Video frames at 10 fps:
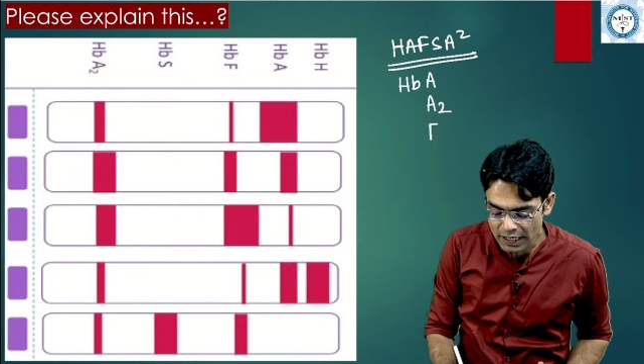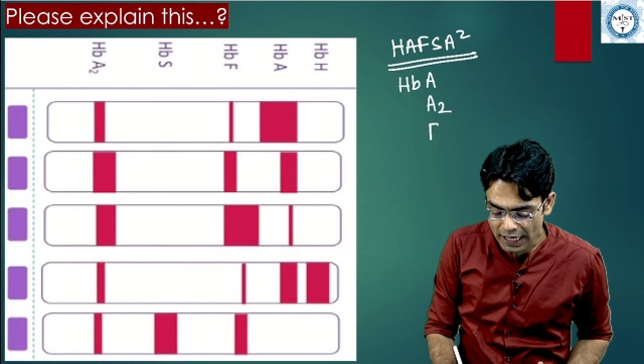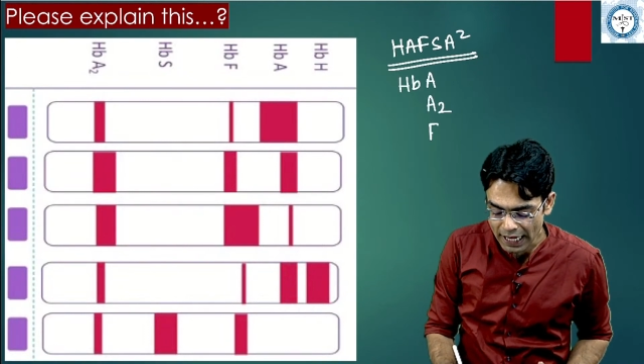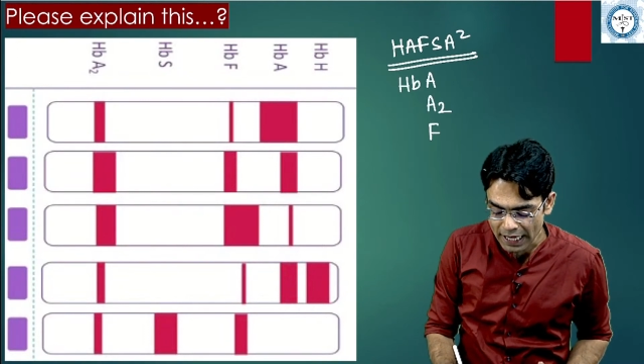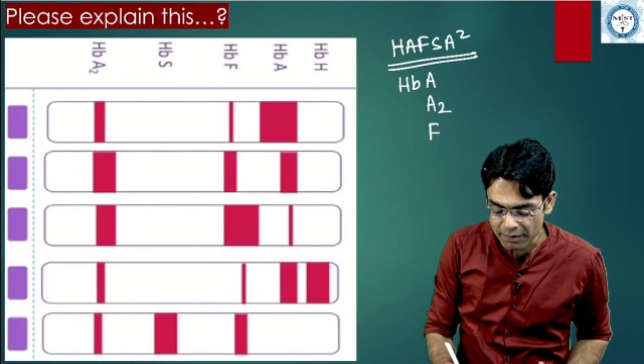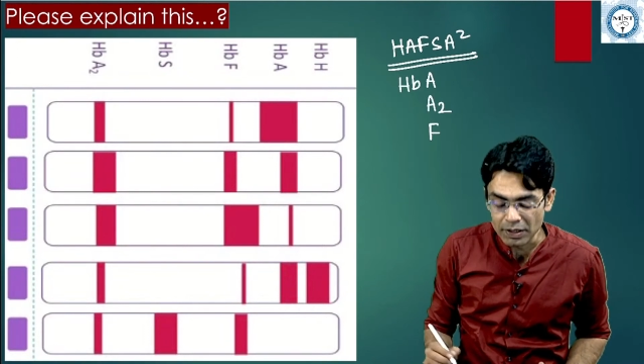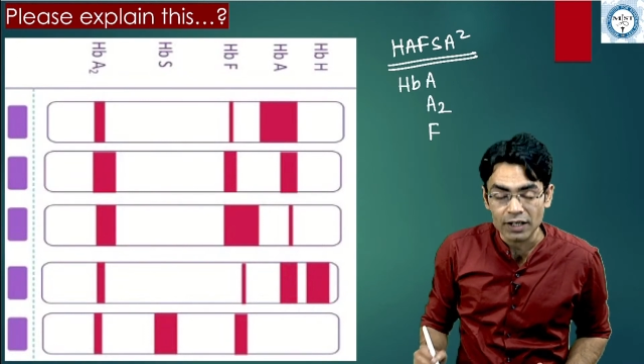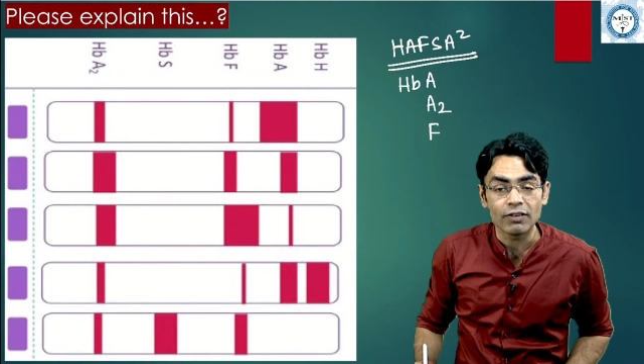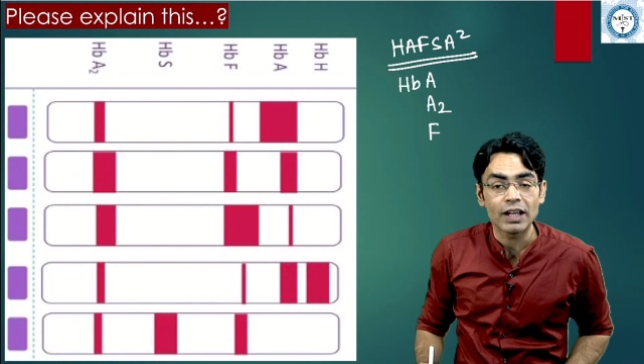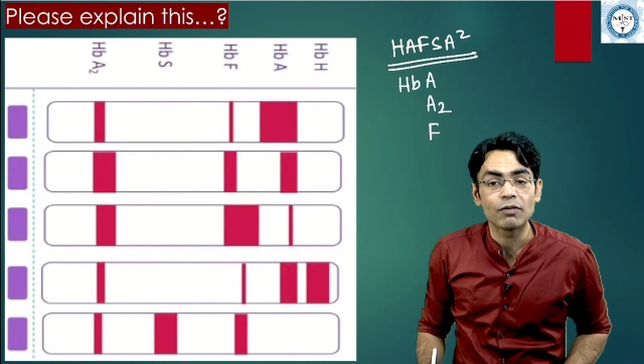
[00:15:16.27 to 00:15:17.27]
and
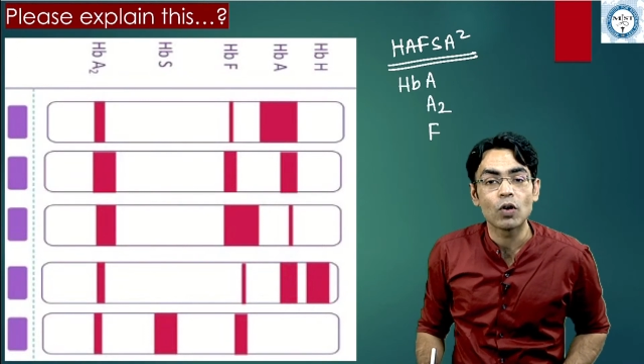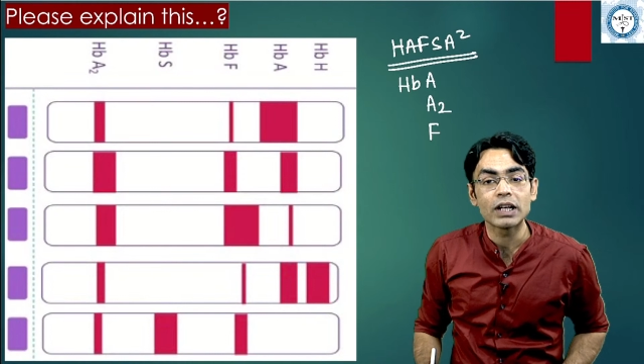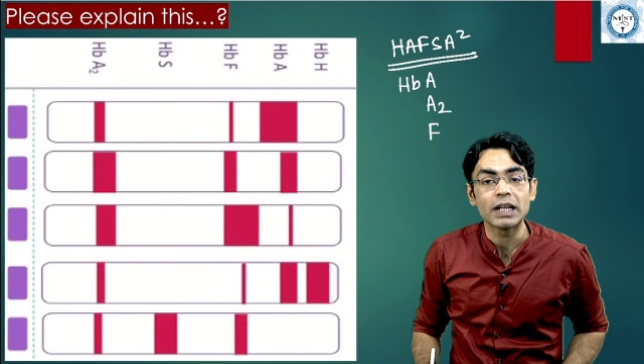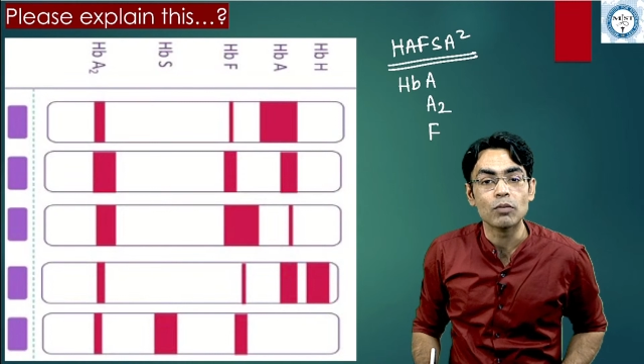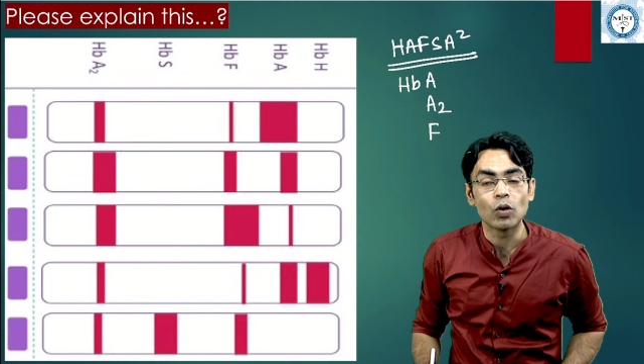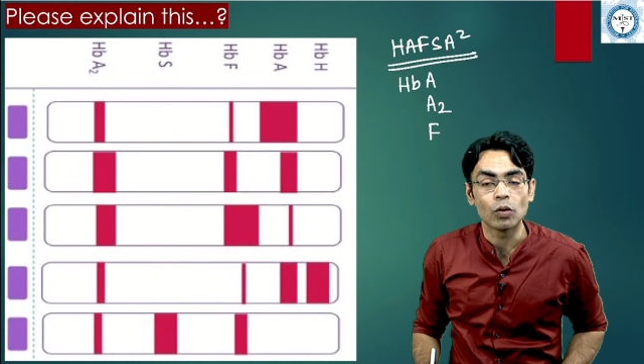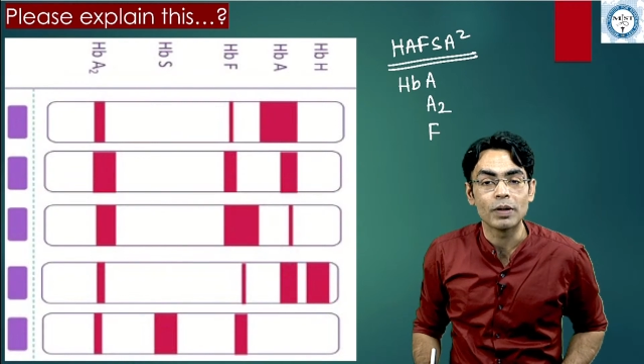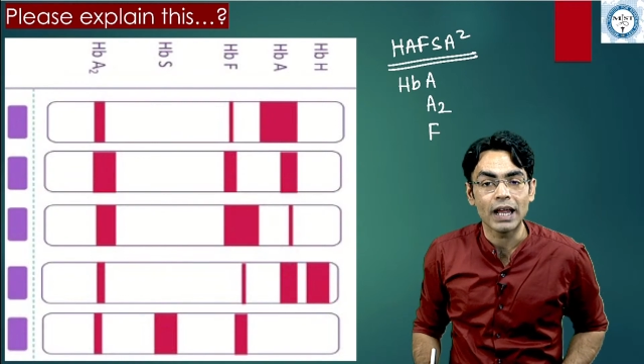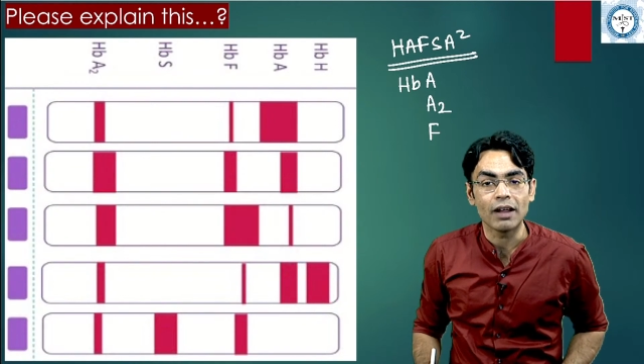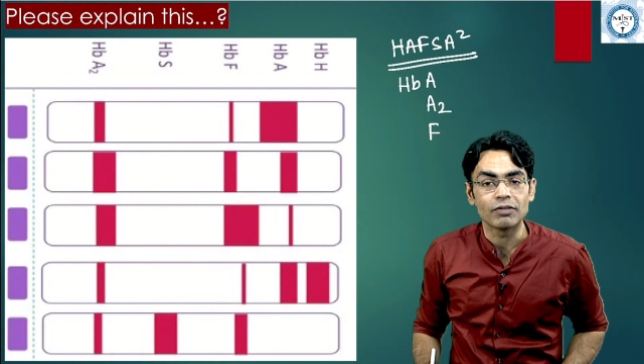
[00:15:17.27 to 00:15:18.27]
we have got hemoglobin
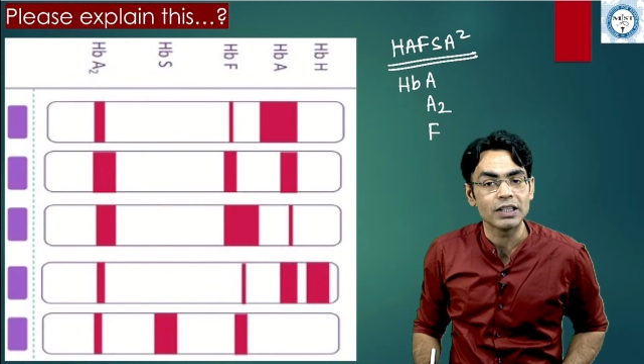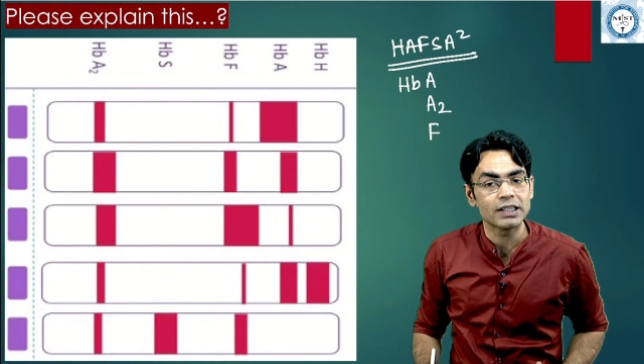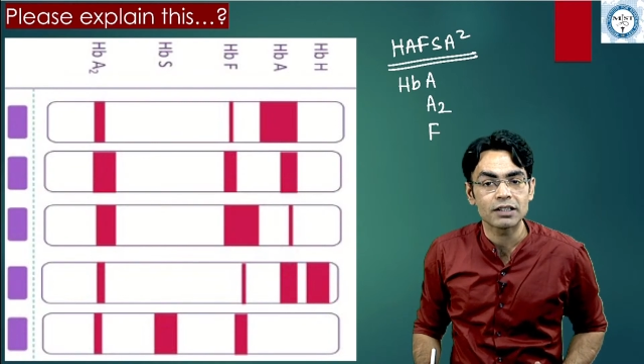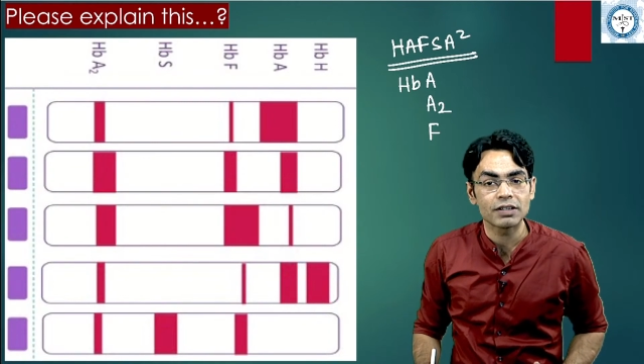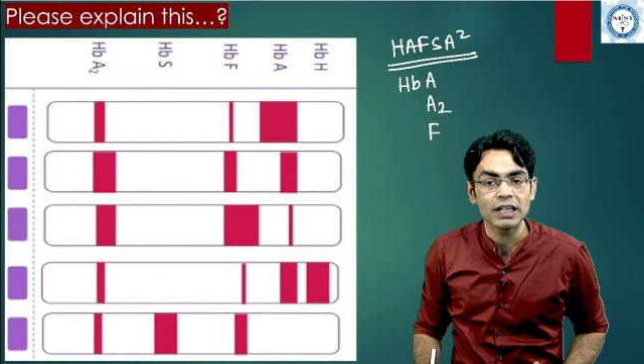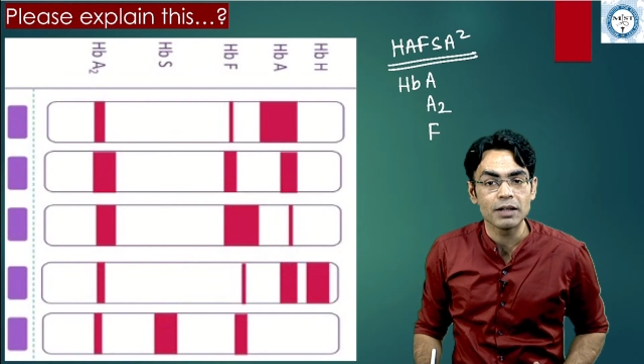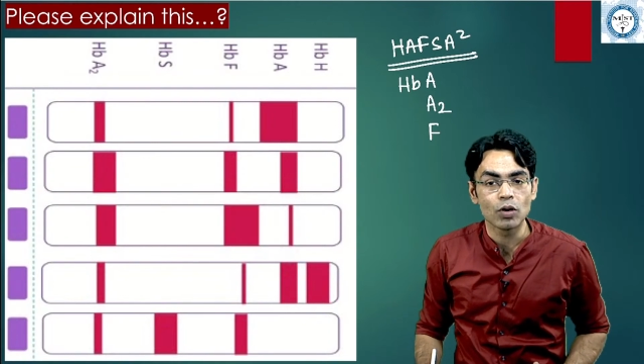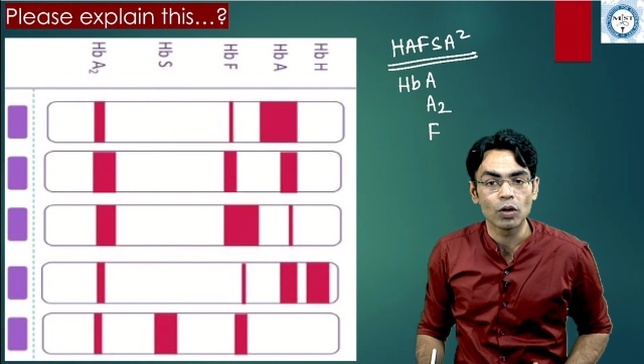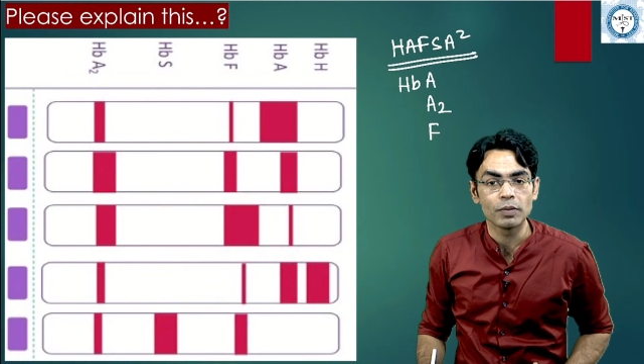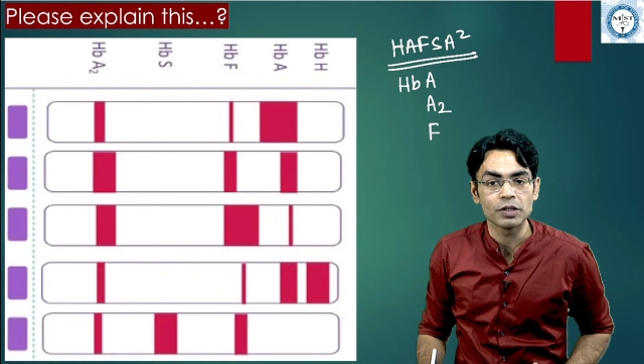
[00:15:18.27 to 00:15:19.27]
F. These are the 3
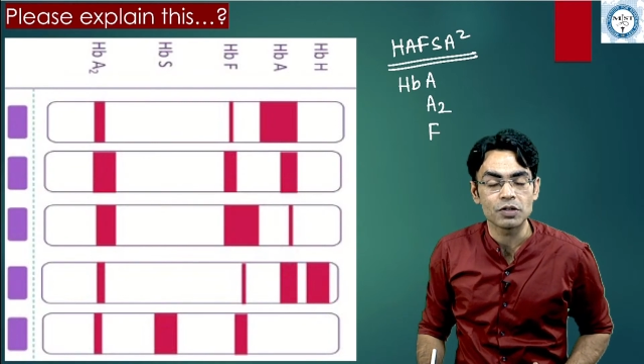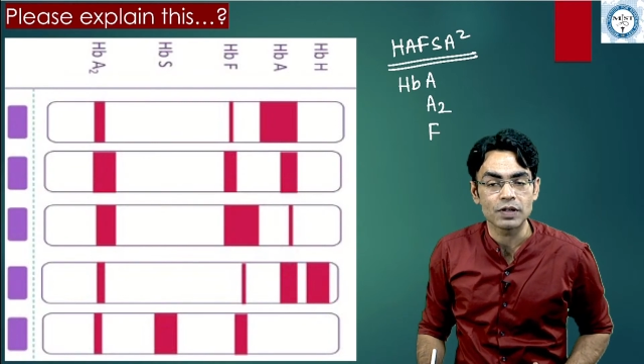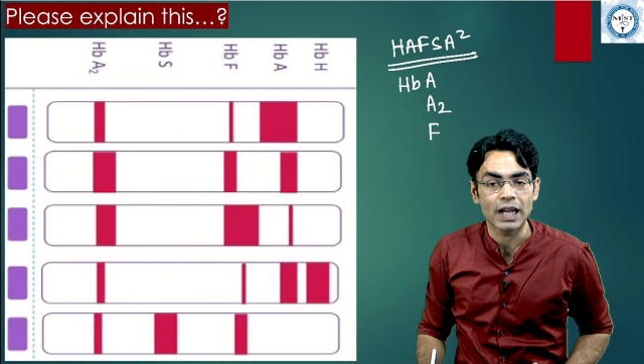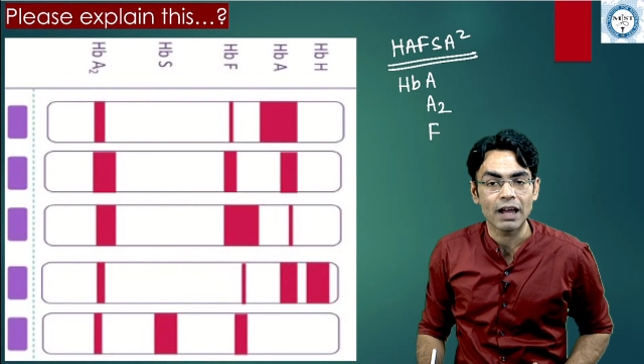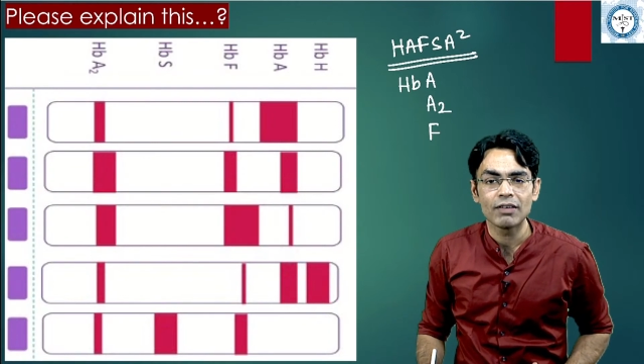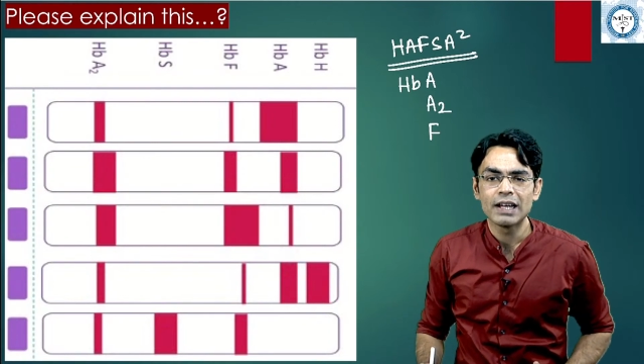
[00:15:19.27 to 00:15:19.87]
hemoglobins which we have.